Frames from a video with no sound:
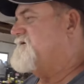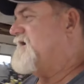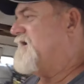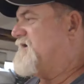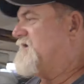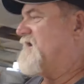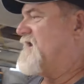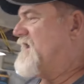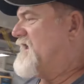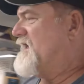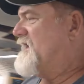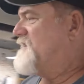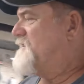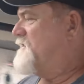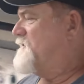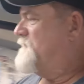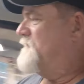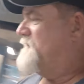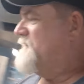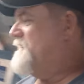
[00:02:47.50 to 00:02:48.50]
Take an
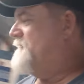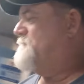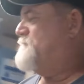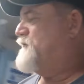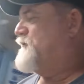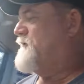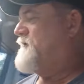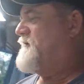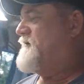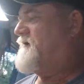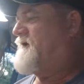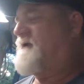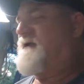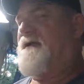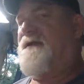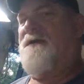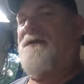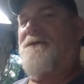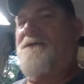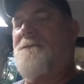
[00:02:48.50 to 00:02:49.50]
anode and put it in
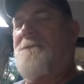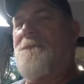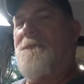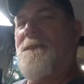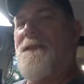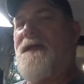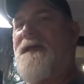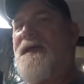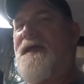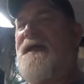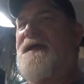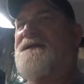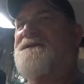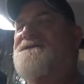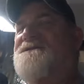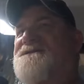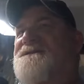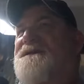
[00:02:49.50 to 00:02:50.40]
here and